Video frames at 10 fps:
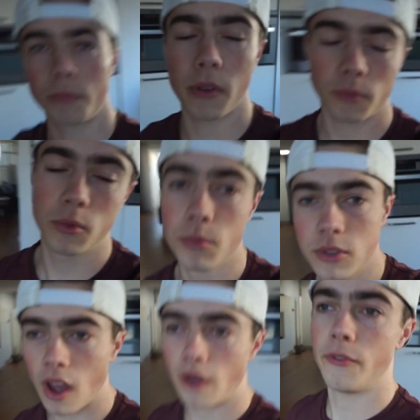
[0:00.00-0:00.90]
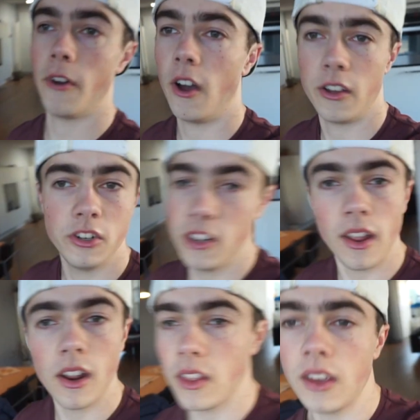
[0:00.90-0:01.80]
to pick up some stuff. Uh, you need
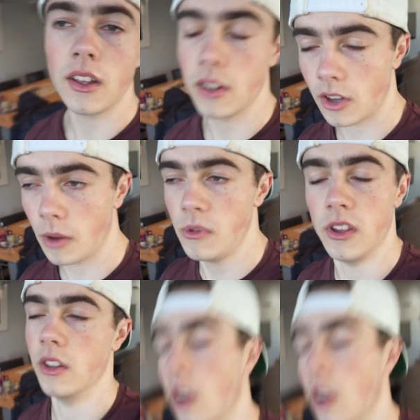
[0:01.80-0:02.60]
anything? It's on me, you